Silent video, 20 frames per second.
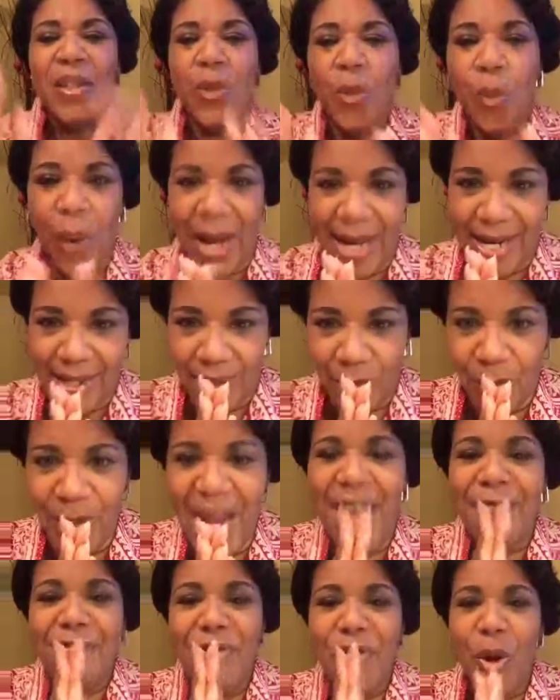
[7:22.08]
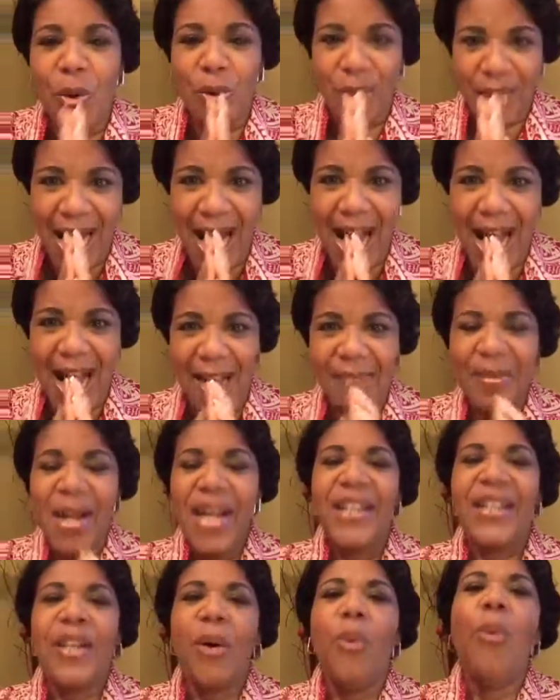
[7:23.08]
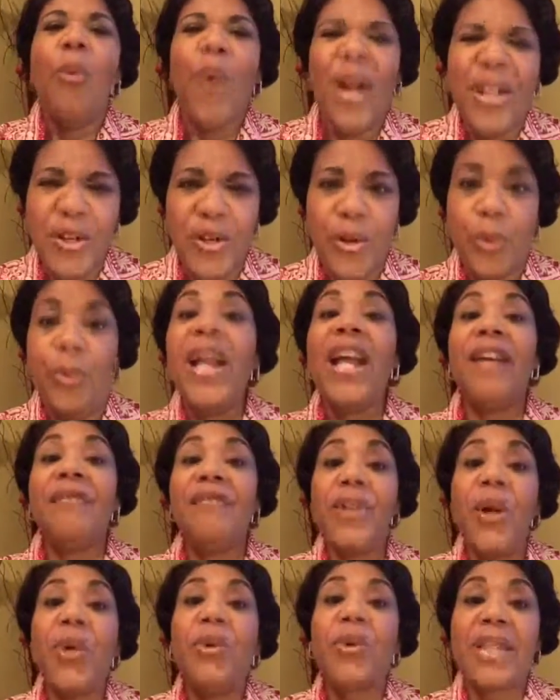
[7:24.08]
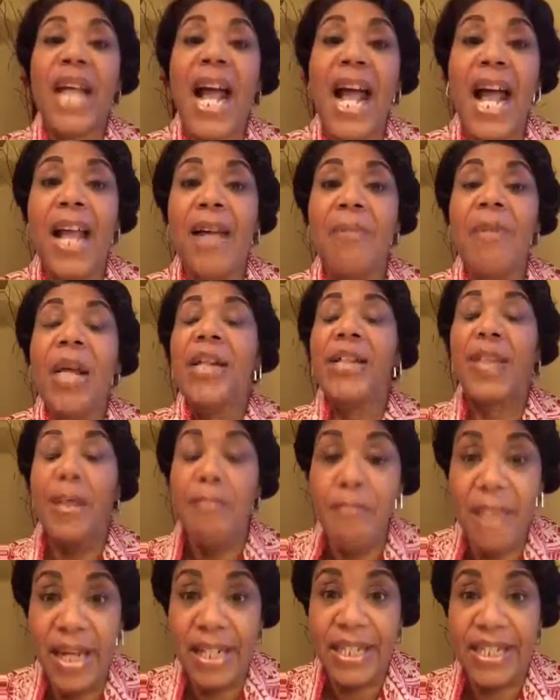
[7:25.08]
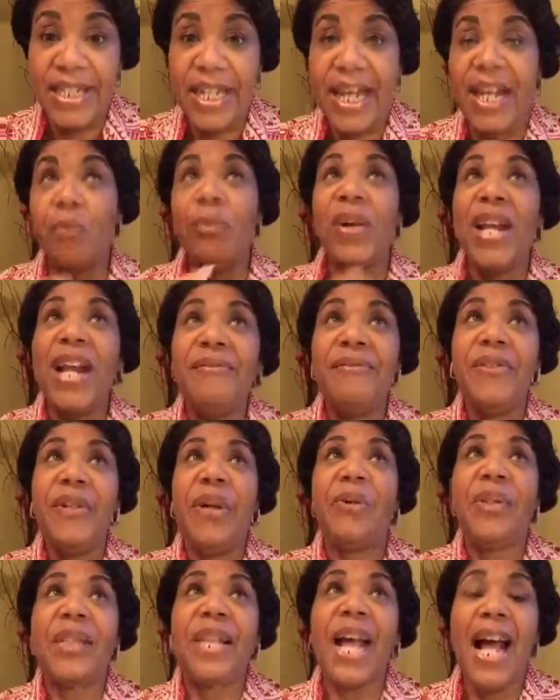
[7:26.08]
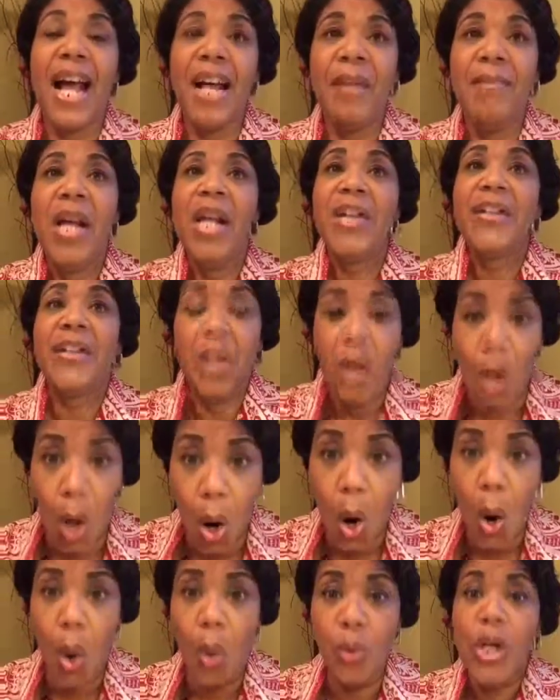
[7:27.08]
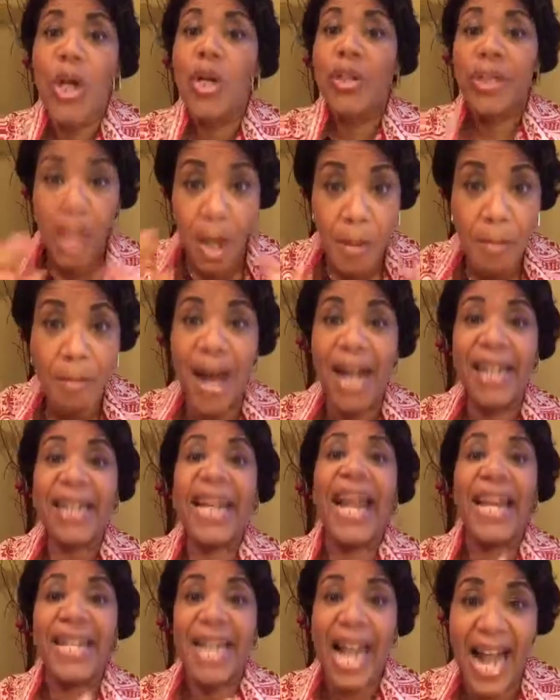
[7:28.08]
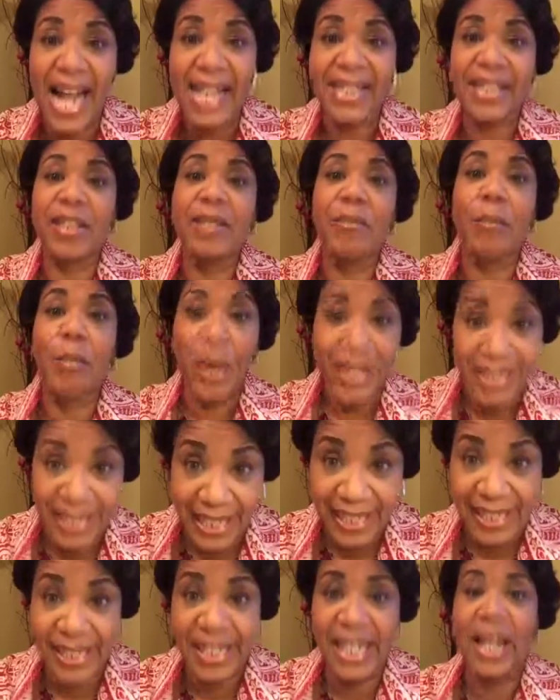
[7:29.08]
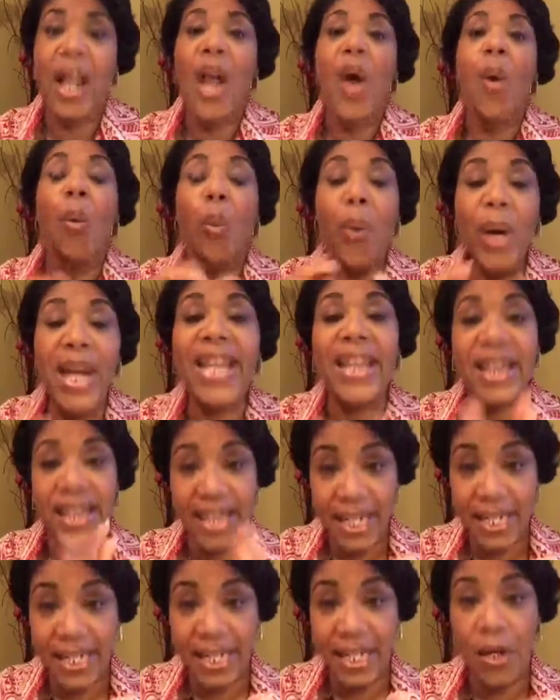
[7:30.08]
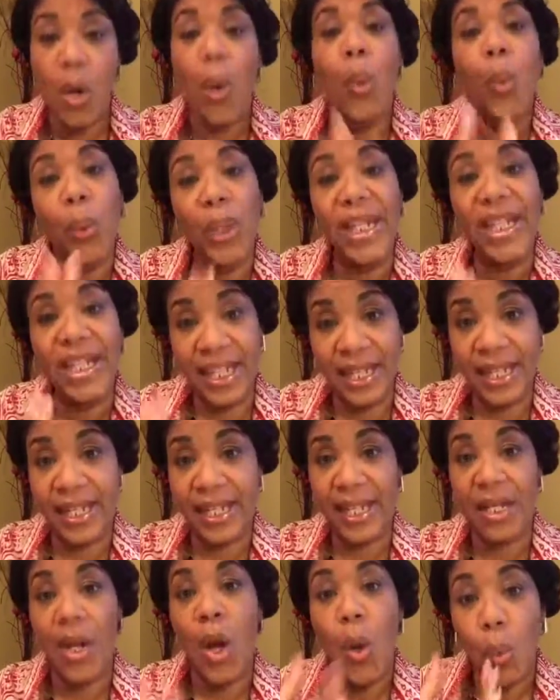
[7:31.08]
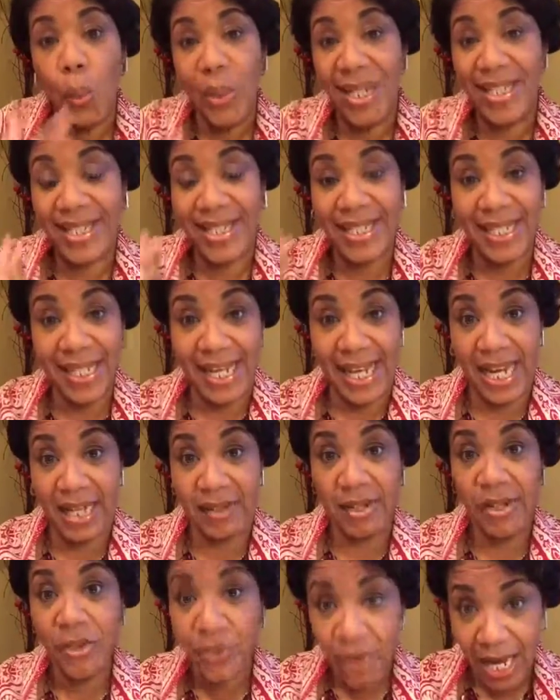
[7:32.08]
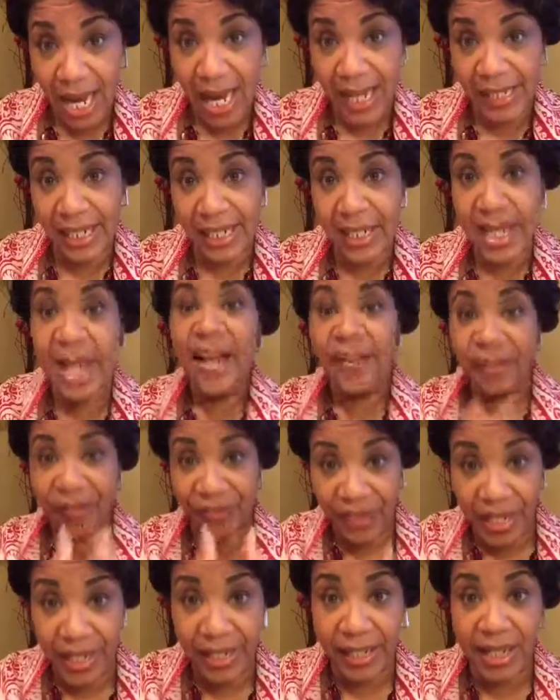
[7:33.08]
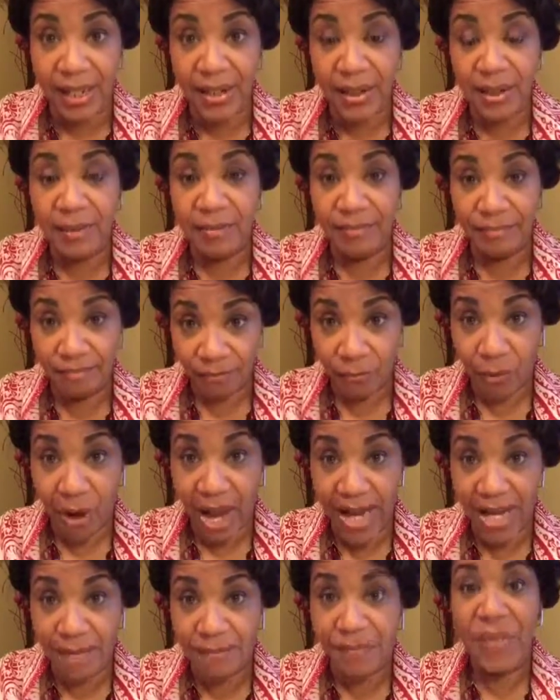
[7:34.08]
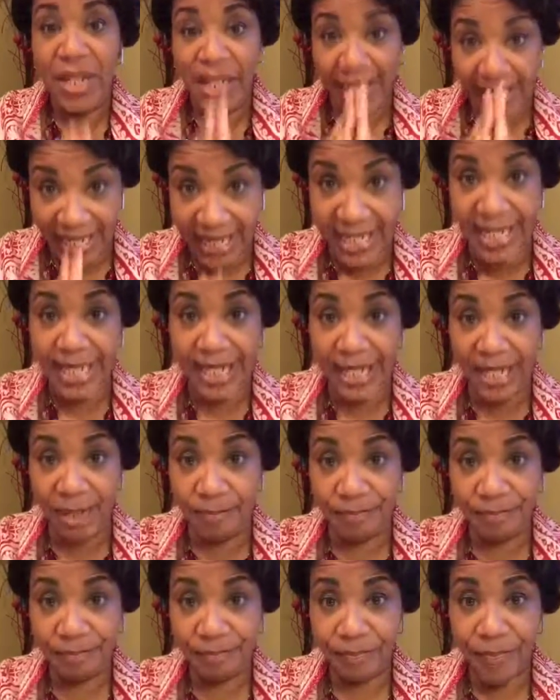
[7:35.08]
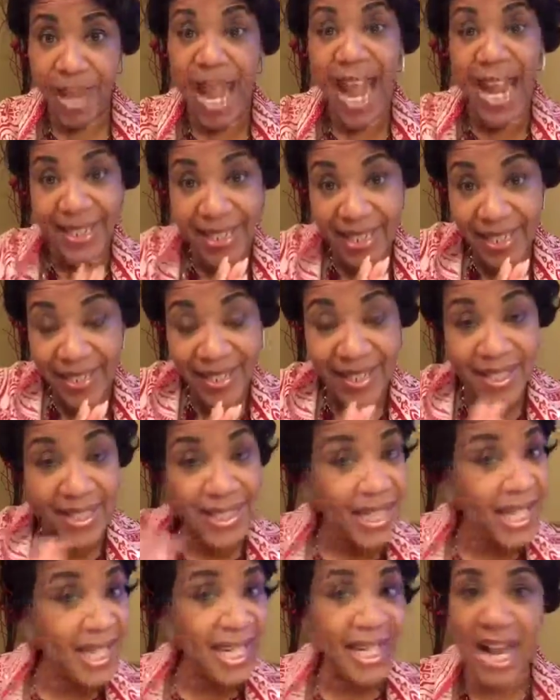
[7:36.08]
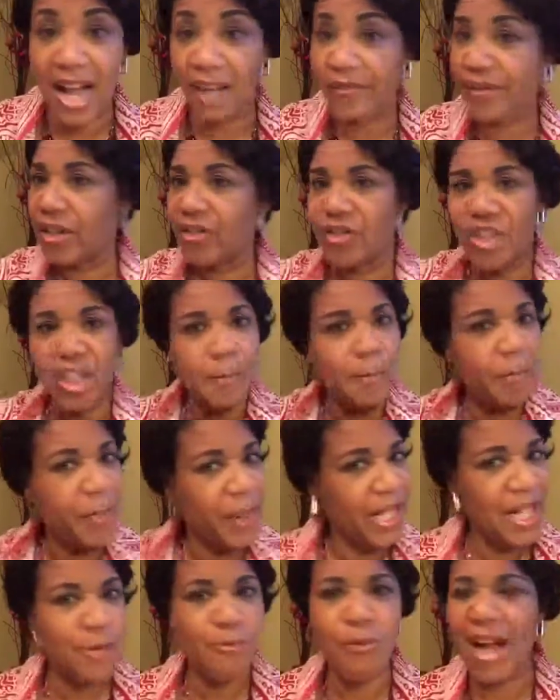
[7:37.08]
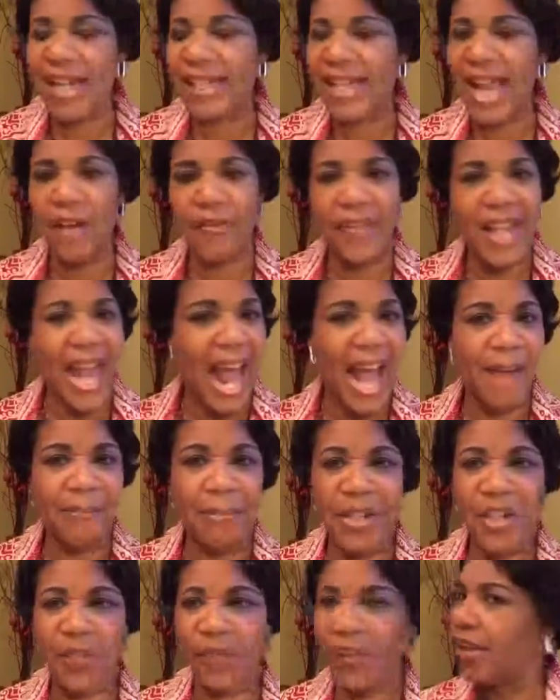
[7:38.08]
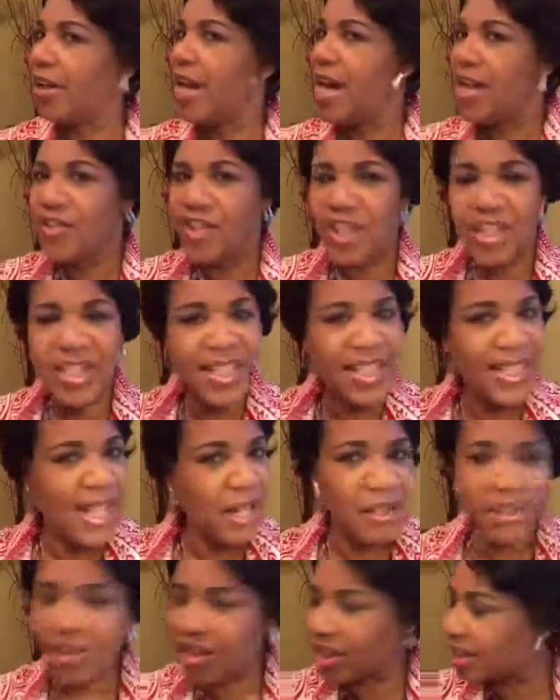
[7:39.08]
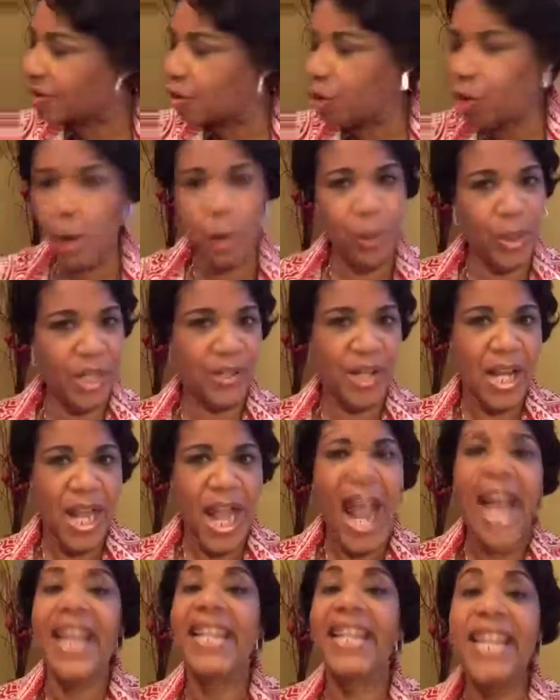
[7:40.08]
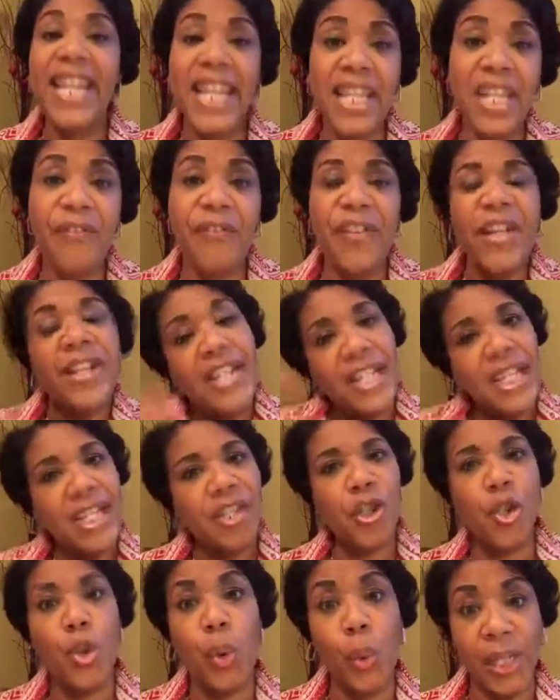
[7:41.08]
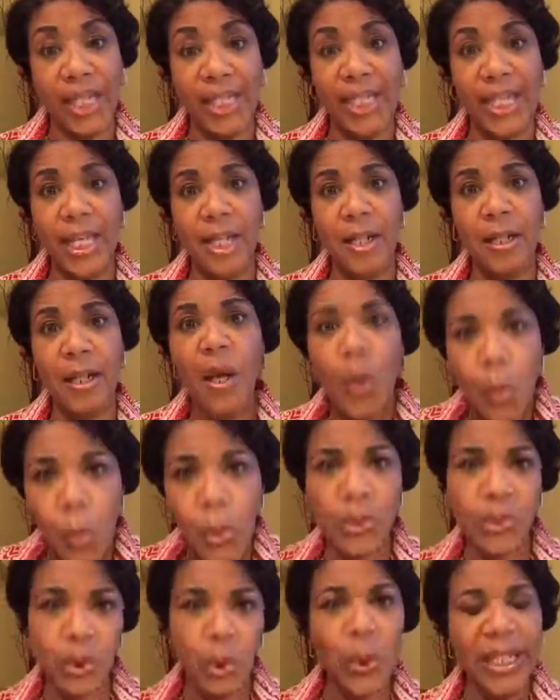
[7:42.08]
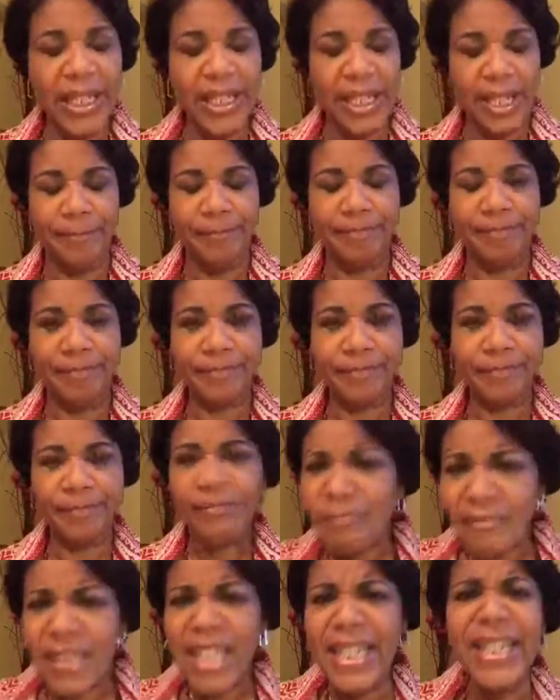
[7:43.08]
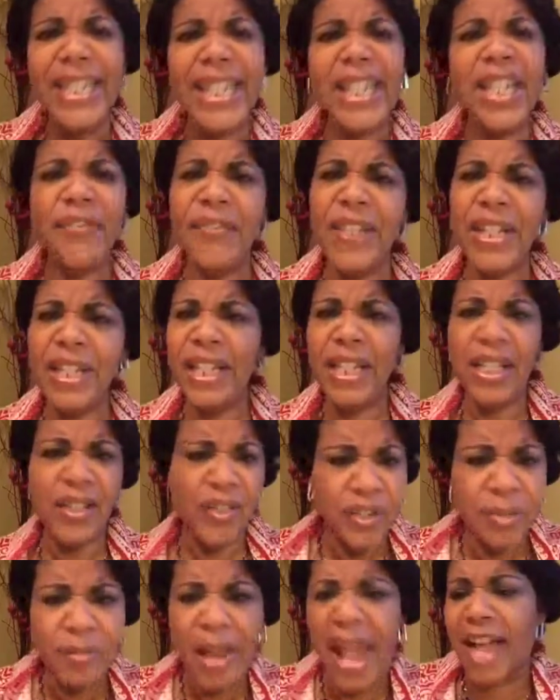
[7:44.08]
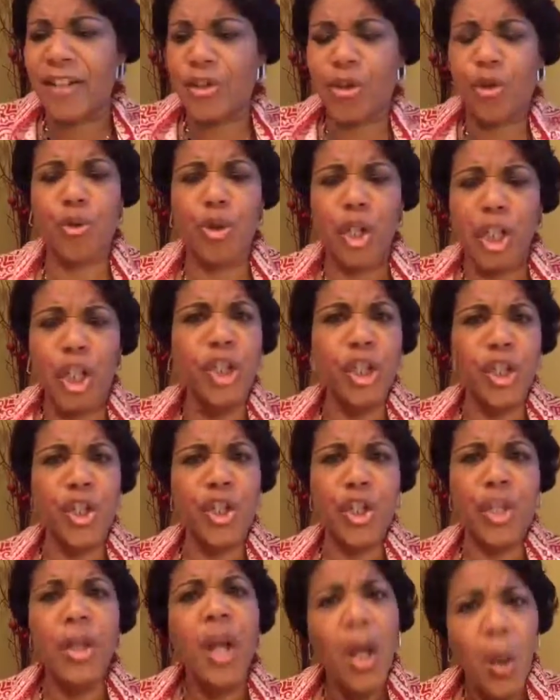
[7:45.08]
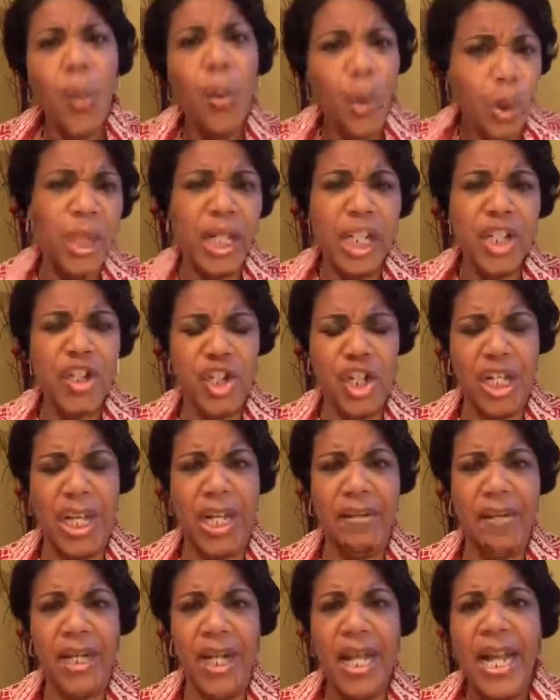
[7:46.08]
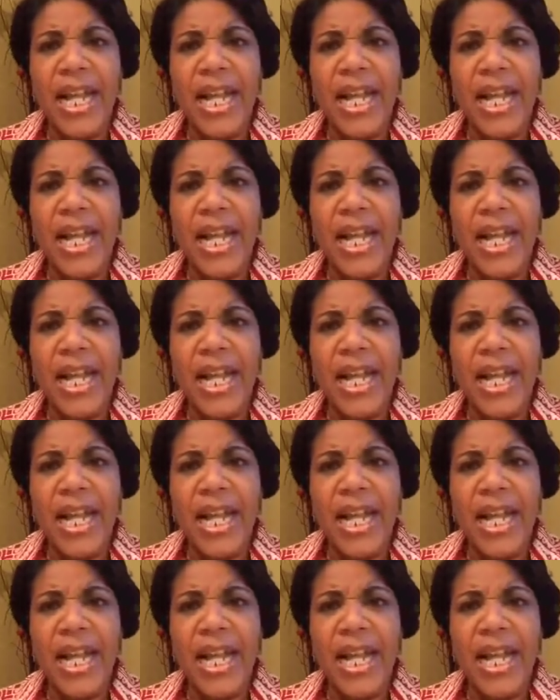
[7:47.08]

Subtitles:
to wait. We have no time to wonder. We have no time to meditate. We have no time to call somebody and ask them what they think. We think it, we ink it, we sling it. You got it? Think it, right? Ink it, and then sling it out there. Just put it right out in the atmosphere. Just do it. And then if it needs tweaking, we'll tweak it. Then if it needs some extra cushion, we'll cushion it.